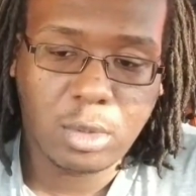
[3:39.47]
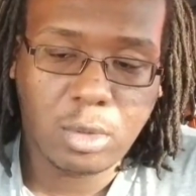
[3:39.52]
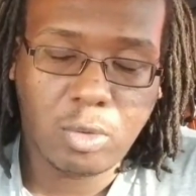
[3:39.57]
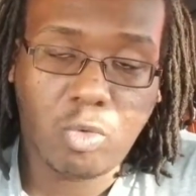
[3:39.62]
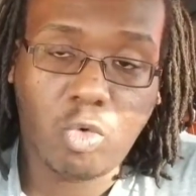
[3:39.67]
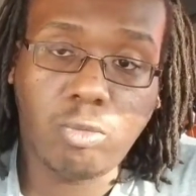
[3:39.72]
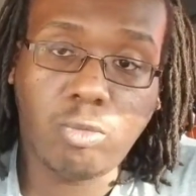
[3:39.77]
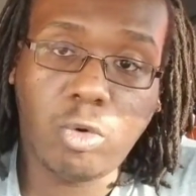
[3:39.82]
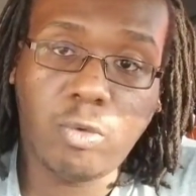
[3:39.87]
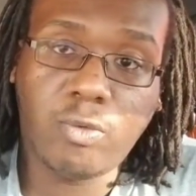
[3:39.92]

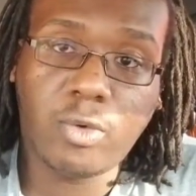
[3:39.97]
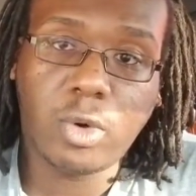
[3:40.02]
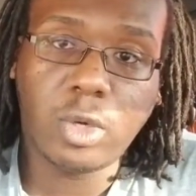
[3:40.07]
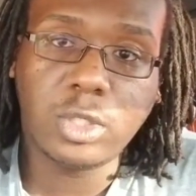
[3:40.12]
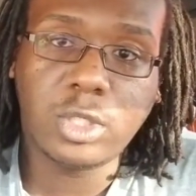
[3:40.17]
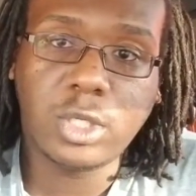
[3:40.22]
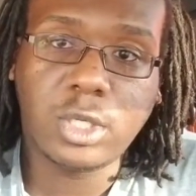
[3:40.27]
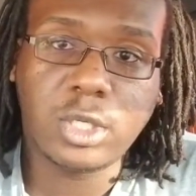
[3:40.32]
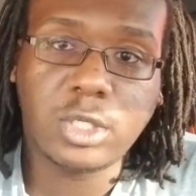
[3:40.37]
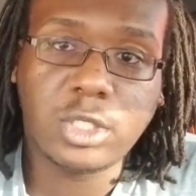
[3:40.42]
we'll move
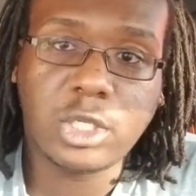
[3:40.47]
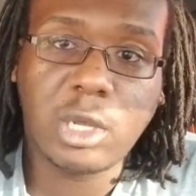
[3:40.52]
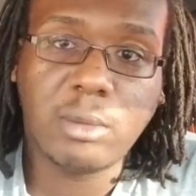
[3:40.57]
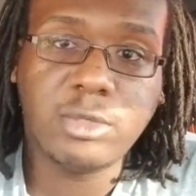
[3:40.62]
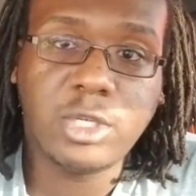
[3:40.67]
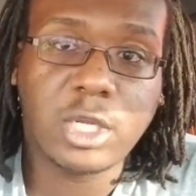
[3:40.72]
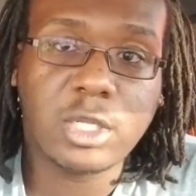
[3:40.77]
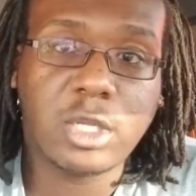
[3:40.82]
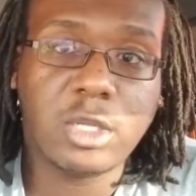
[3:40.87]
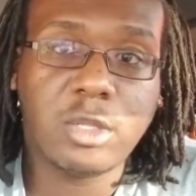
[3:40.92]
on to the
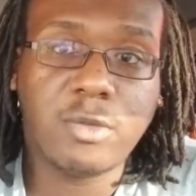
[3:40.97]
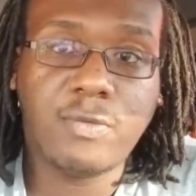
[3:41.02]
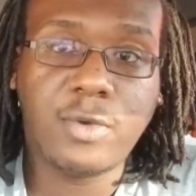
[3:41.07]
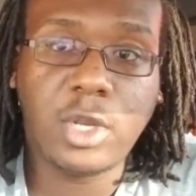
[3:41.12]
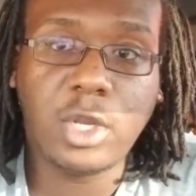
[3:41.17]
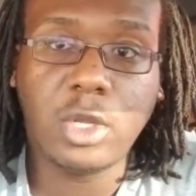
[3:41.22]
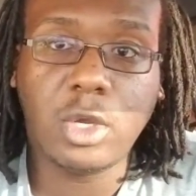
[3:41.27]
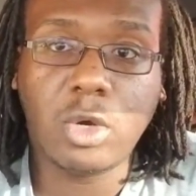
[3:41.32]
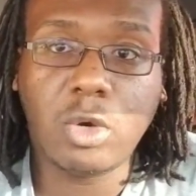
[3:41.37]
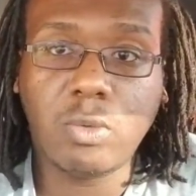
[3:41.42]
subject of this
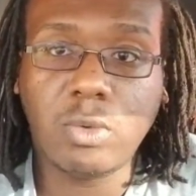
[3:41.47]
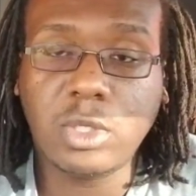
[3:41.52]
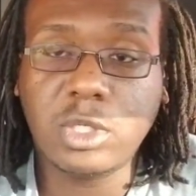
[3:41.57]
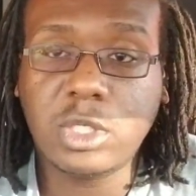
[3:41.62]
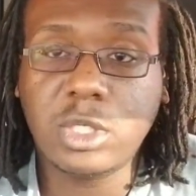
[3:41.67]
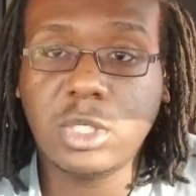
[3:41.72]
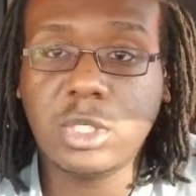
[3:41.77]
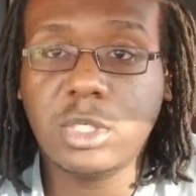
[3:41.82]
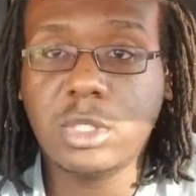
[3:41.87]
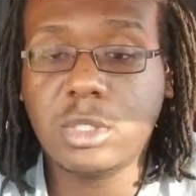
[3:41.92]
video,
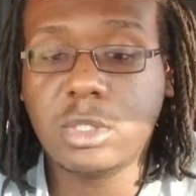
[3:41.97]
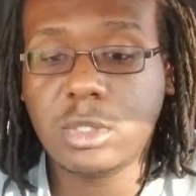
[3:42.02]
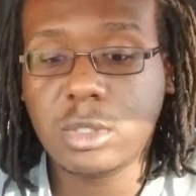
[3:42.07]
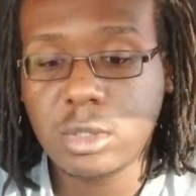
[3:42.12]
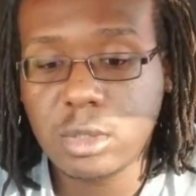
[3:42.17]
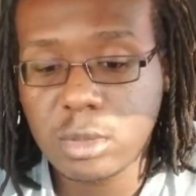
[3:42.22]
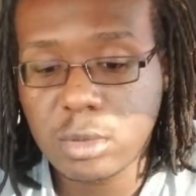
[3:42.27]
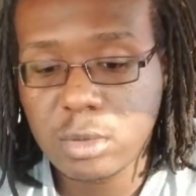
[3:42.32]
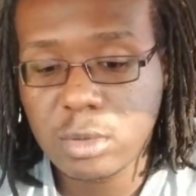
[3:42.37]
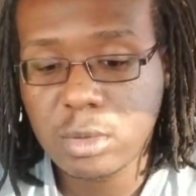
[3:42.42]
which
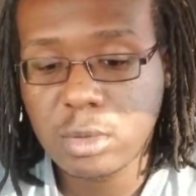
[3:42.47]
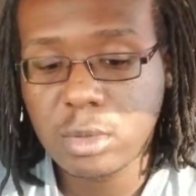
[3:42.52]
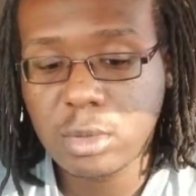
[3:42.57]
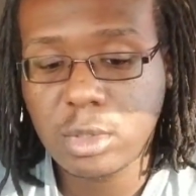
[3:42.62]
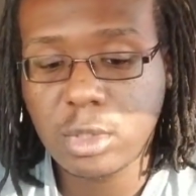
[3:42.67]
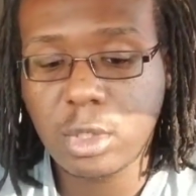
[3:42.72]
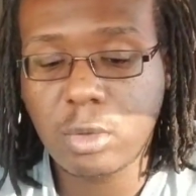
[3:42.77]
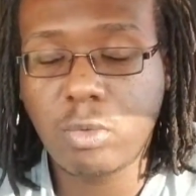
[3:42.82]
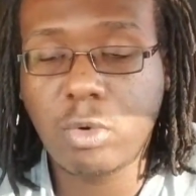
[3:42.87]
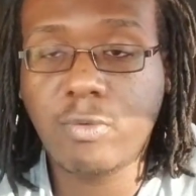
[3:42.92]
is
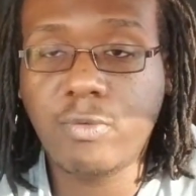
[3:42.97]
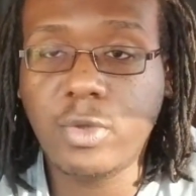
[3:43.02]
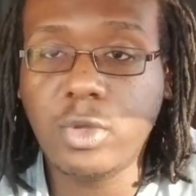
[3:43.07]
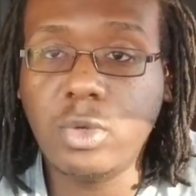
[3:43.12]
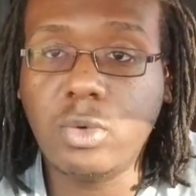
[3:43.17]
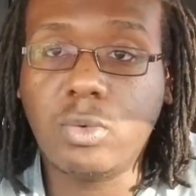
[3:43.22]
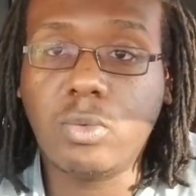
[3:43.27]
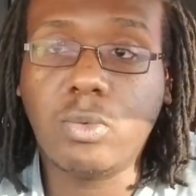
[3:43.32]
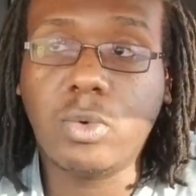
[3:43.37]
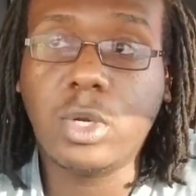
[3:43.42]
the
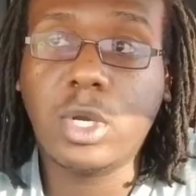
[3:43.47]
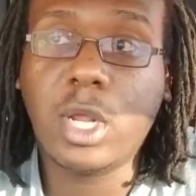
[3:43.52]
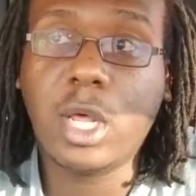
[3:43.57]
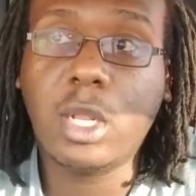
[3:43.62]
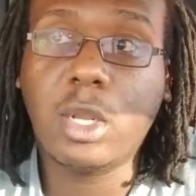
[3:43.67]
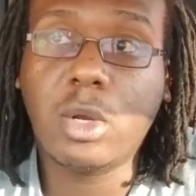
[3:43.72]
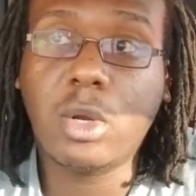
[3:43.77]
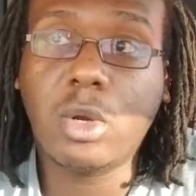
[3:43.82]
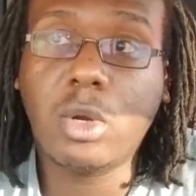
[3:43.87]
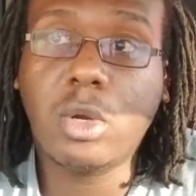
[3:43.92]
review. What did I
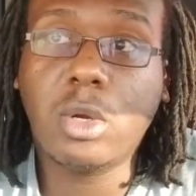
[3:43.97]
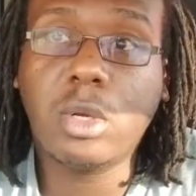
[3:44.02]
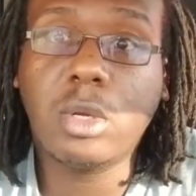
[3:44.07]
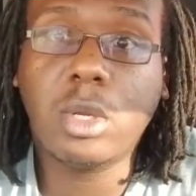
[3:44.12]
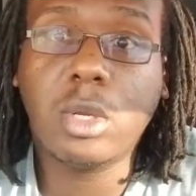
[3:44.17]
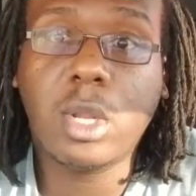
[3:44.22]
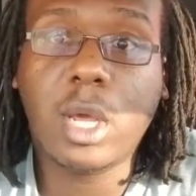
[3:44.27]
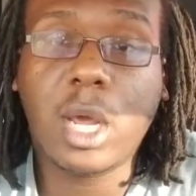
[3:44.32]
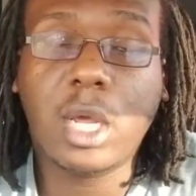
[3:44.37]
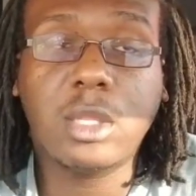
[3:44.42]

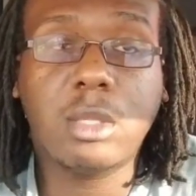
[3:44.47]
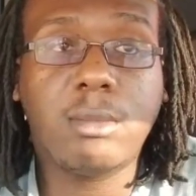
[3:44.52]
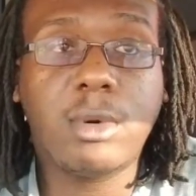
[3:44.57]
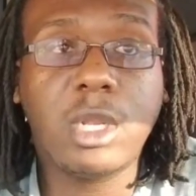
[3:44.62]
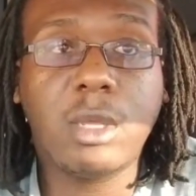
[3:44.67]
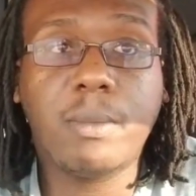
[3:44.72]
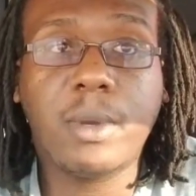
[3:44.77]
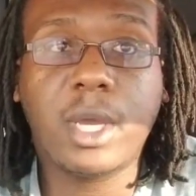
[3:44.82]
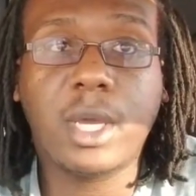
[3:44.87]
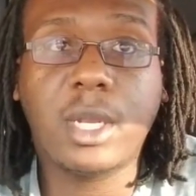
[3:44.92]
learn? How'd the
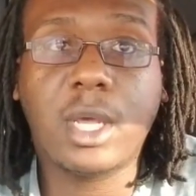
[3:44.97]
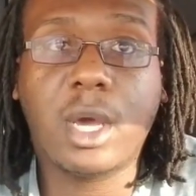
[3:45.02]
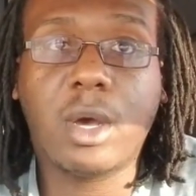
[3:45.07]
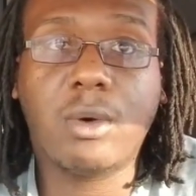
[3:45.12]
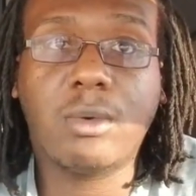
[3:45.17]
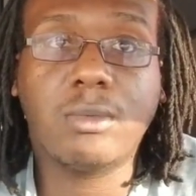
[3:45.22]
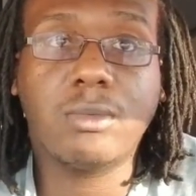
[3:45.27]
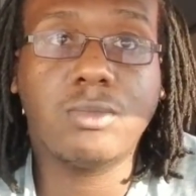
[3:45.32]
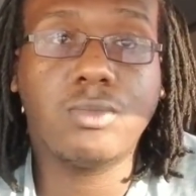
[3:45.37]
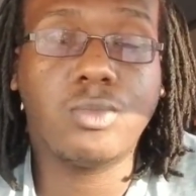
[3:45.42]
money pan
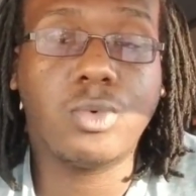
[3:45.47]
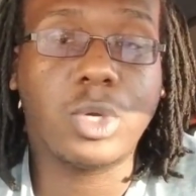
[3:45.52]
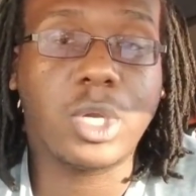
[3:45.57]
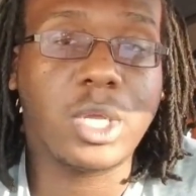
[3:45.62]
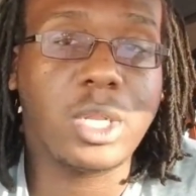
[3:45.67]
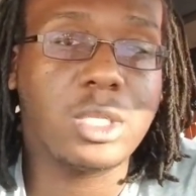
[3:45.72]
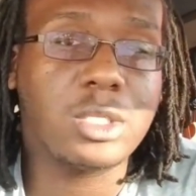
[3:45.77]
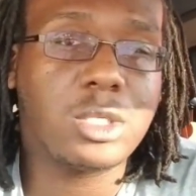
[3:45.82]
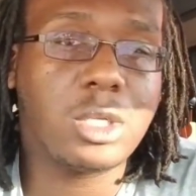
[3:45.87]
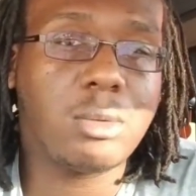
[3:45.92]
out? We'll
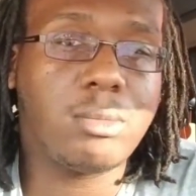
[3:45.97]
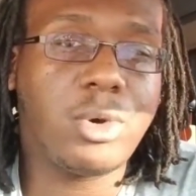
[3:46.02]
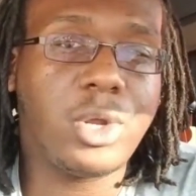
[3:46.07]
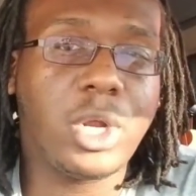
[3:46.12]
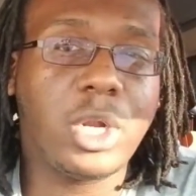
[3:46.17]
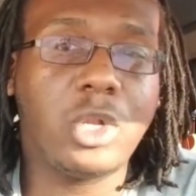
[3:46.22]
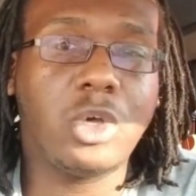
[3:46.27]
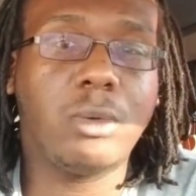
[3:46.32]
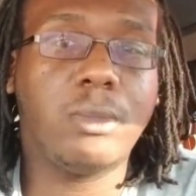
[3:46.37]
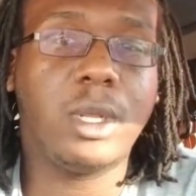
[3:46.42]
get into the
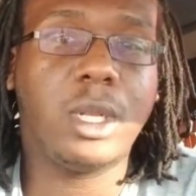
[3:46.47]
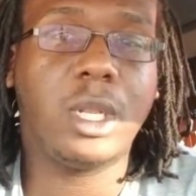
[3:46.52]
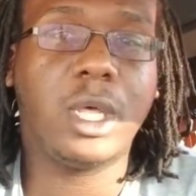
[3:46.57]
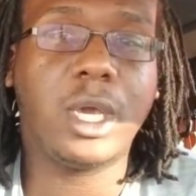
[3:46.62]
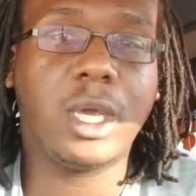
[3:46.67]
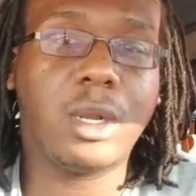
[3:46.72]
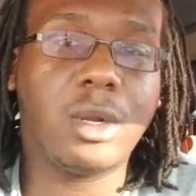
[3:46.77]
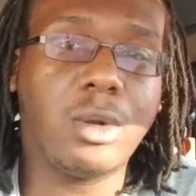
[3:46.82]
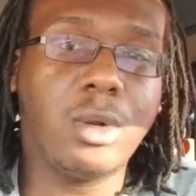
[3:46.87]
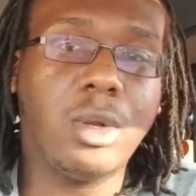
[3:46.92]
money a little bit
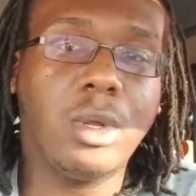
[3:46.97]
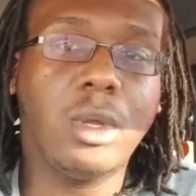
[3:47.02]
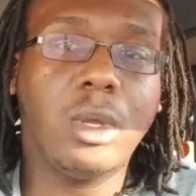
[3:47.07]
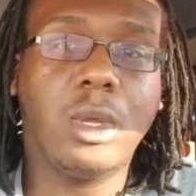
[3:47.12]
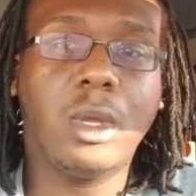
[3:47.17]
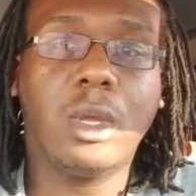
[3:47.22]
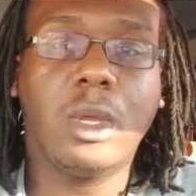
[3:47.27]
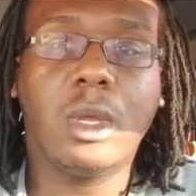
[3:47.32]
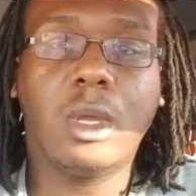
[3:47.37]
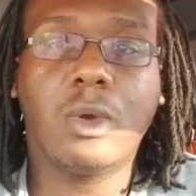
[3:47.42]
later.
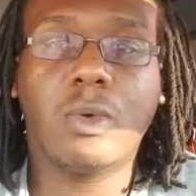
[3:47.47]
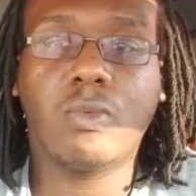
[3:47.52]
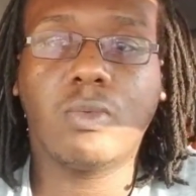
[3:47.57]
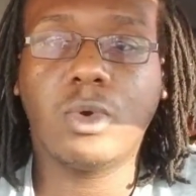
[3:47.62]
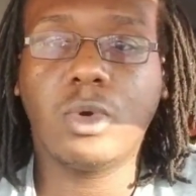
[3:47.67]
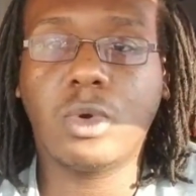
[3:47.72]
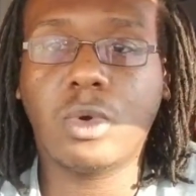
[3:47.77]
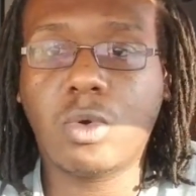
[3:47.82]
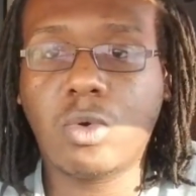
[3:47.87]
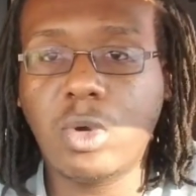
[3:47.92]

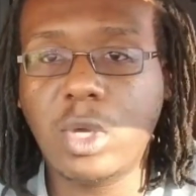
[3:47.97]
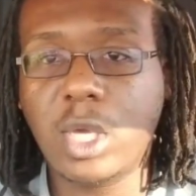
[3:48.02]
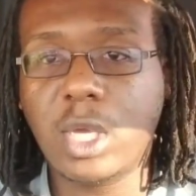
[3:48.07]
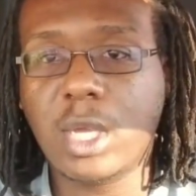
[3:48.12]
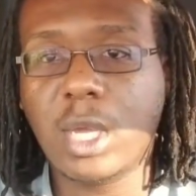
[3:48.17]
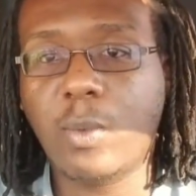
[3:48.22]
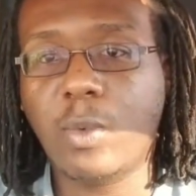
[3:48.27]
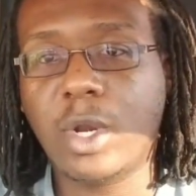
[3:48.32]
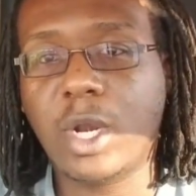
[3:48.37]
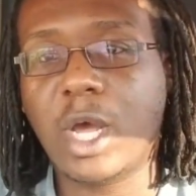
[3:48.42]
Real
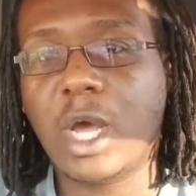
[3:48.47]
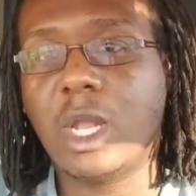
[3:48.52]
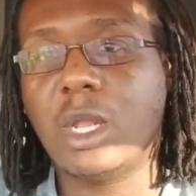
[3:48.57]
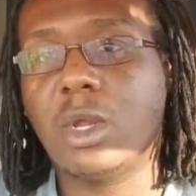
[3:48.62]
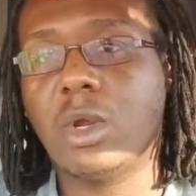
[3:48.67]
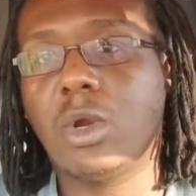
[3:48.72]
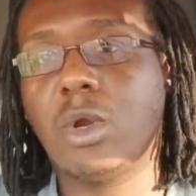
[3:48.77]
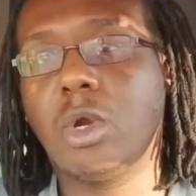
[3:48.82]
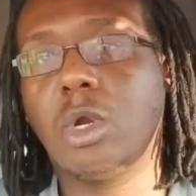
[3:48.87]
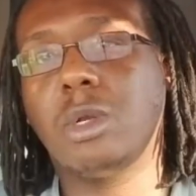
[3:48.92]
quick, what did I
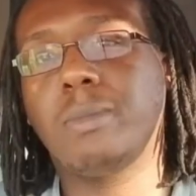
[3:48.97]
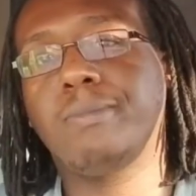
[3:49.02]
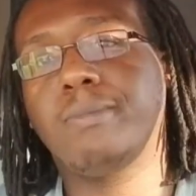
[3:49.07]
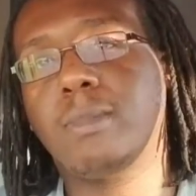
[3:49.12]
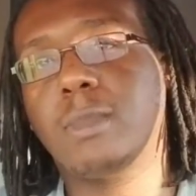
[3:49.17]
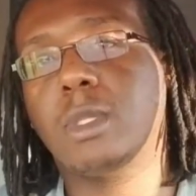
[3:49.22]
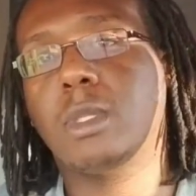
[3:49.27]
learn?